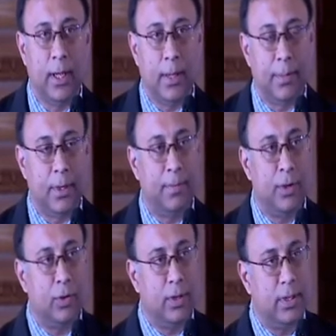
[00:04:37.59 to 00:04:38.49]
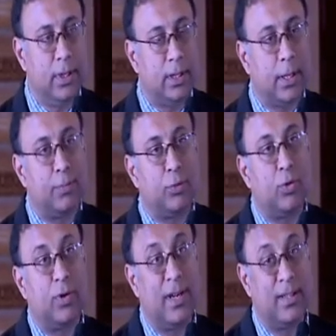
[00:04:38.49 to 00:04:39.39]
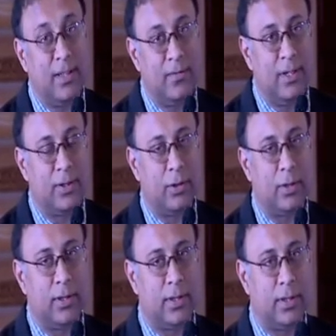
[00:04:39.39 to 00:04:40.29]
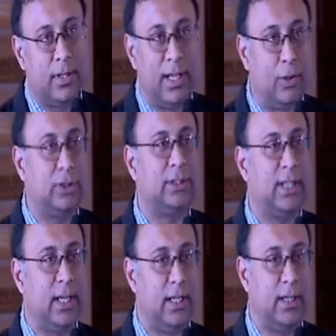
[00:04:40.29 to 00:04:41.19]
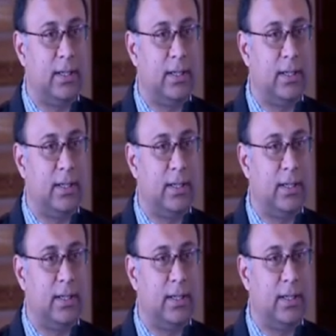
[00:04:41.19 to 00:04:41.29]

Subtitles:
But because these are progressive disorders, they are not static.